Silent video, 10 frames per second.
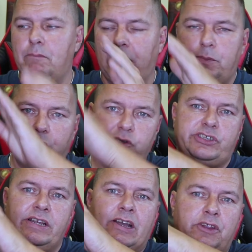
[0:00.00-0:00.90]
But
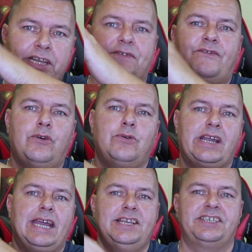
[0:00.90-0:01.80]
because they've got this
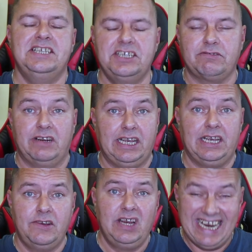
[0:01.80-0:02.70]
4K sensor in
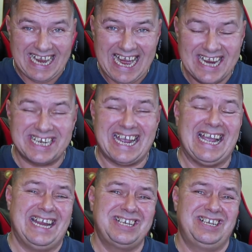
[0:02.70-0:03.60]
here, it's
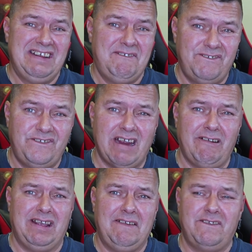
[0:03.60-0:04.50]
actually
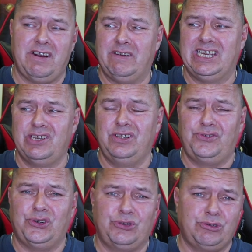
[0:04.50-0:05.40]
very, very useful.